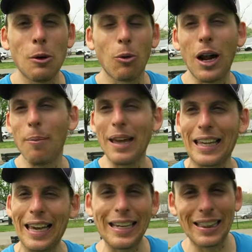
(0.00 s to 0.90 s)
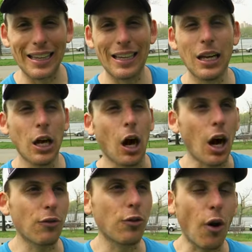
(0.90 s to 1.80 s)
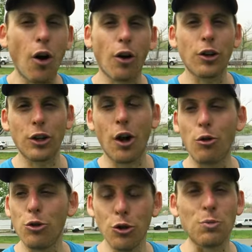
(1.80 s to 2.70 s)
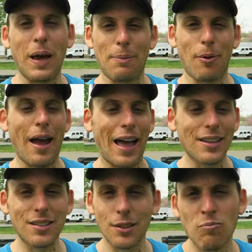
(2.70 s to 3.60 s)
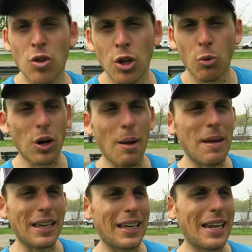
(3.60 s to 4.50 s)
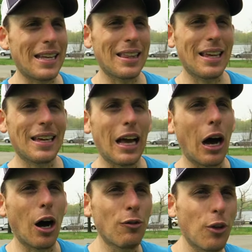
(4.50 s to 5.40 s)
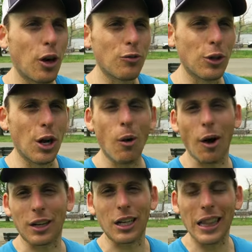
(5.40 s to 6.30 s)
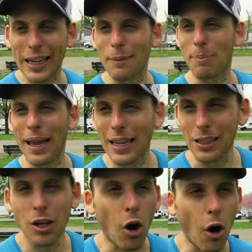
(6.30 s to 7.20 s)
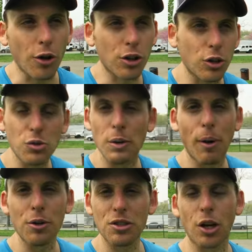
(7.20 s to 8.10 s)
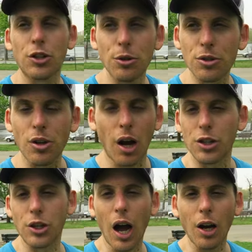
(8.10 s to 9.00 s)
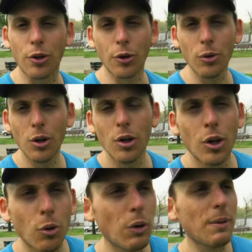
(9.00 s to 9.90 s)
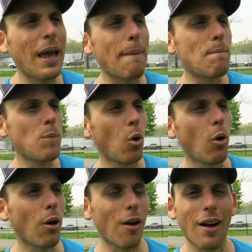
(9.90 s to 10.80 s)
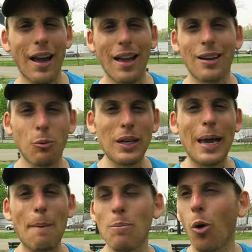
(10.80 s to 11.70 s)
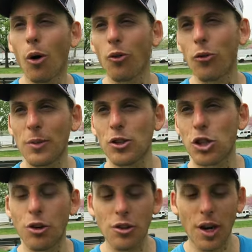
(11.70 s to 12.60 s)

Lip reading: We're not making anything off of our, you know, newspaper ads. We're not making anything off of, you know, our clickbait articles we post on Yahoo. We get more from the sheer